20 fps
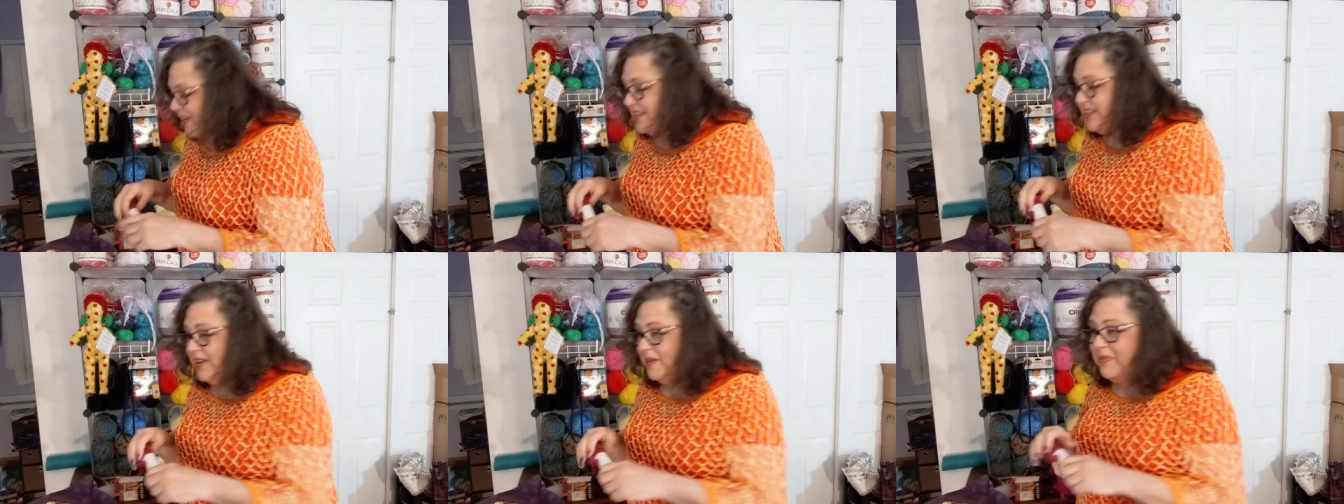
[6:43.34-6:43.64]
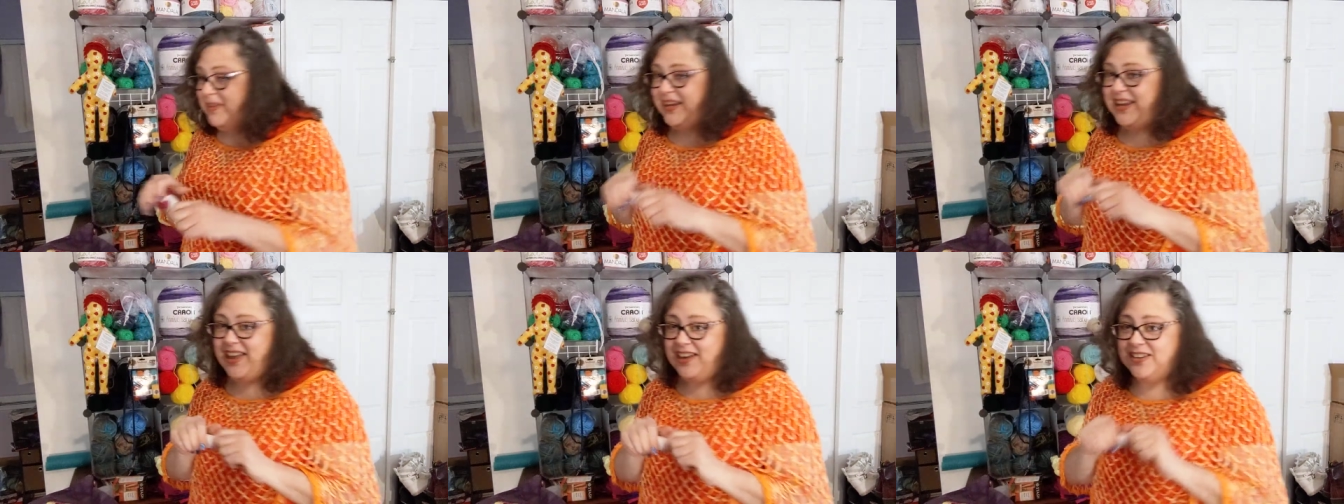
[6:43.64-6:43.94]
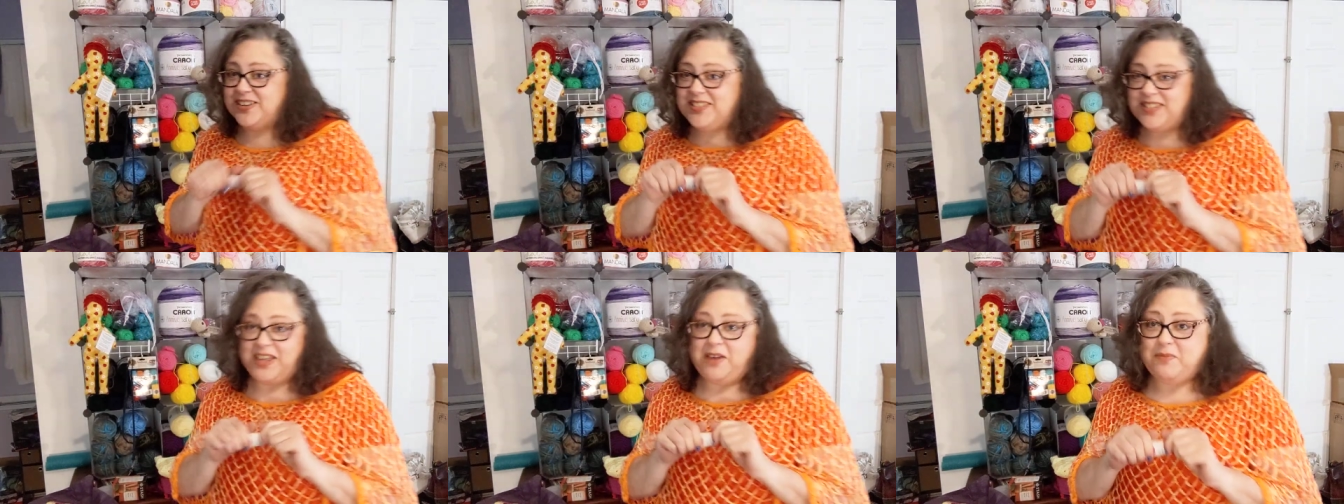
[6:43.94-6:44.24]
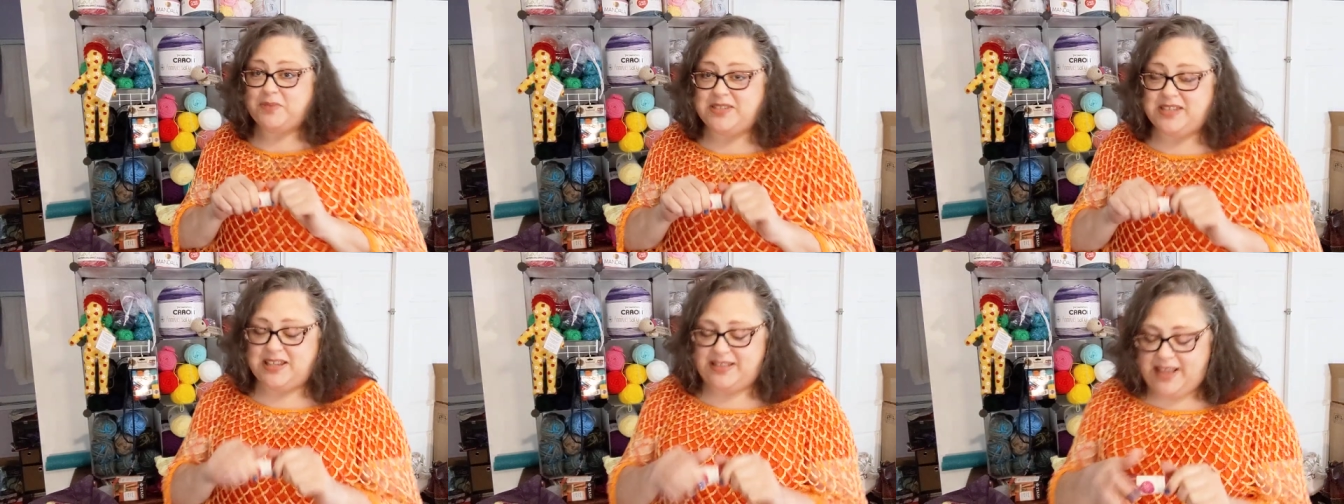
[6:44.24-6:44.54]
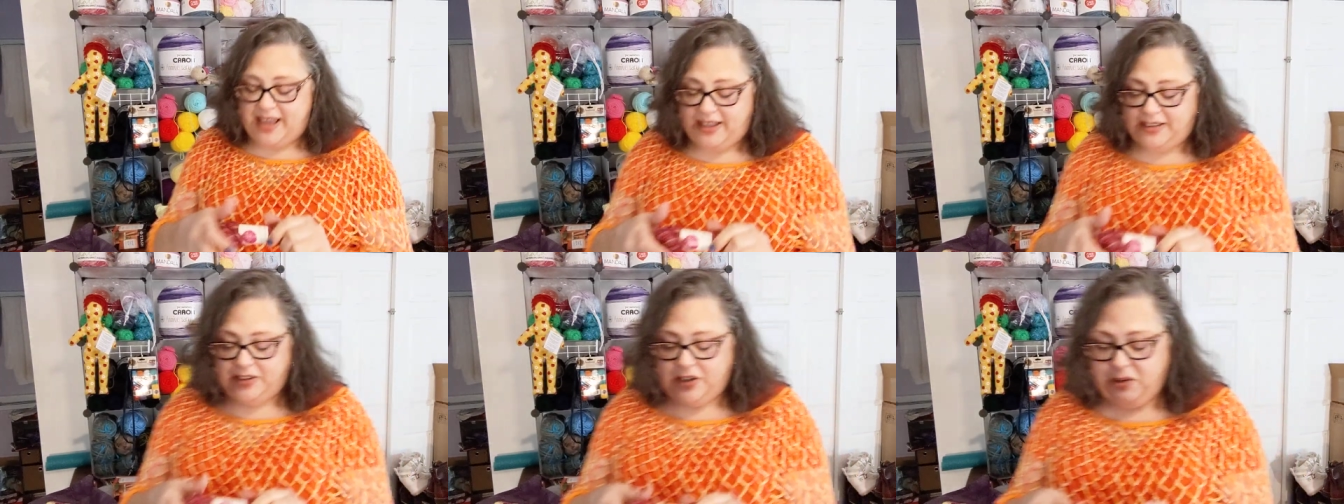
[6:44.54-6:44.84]
something else that was in
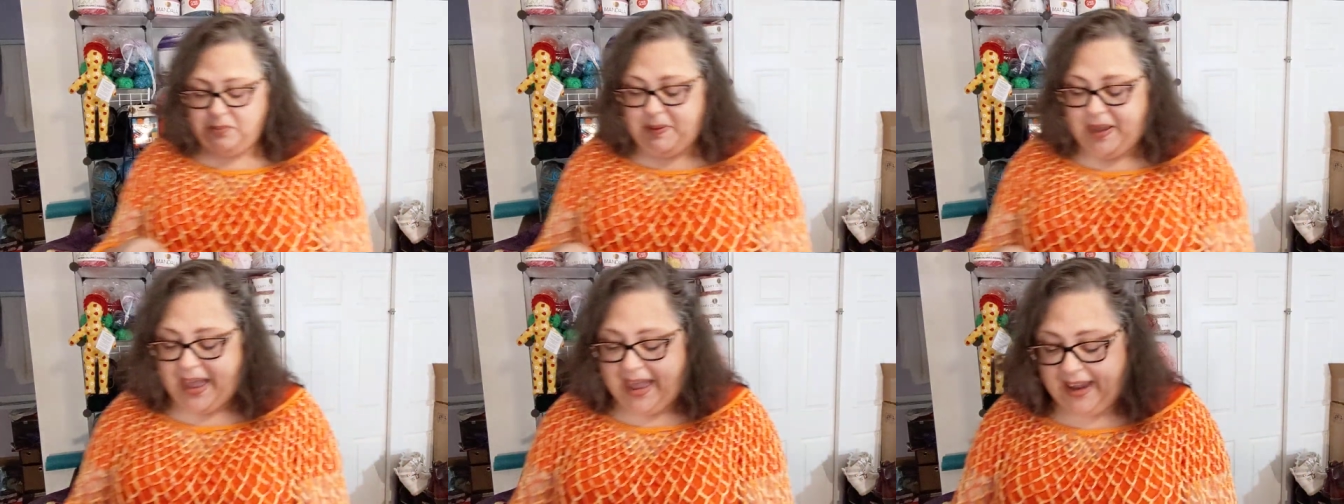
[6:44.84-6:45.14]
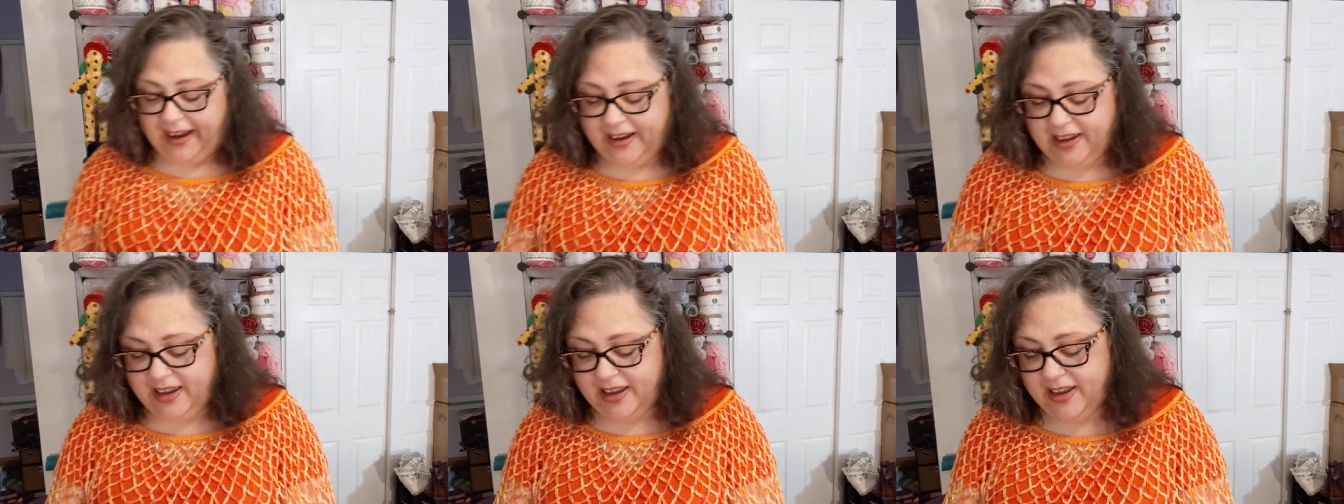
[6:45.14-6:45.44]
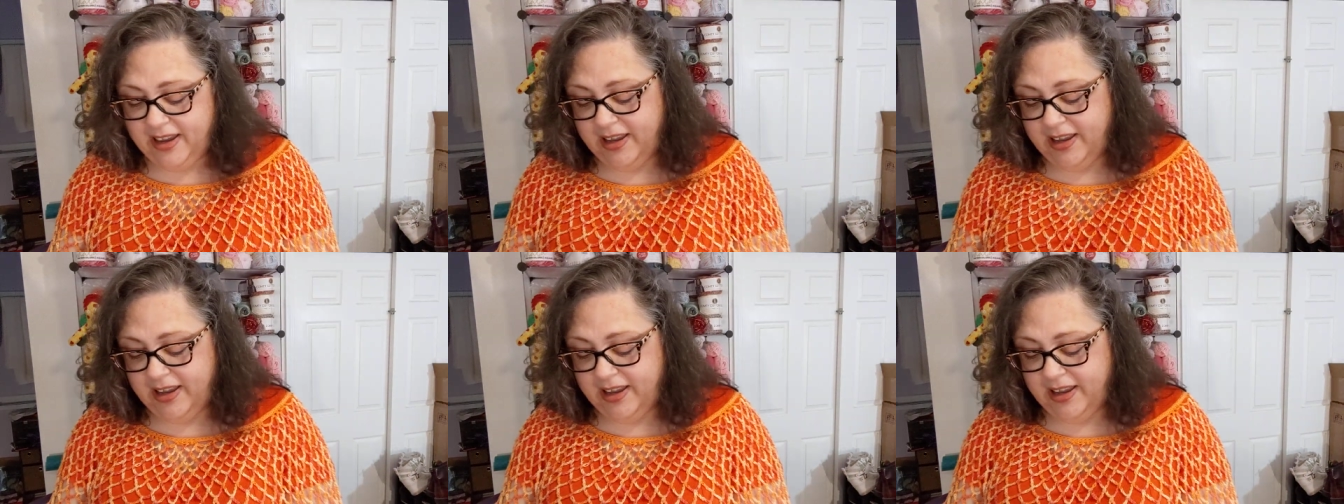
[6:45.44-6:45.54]
that little pack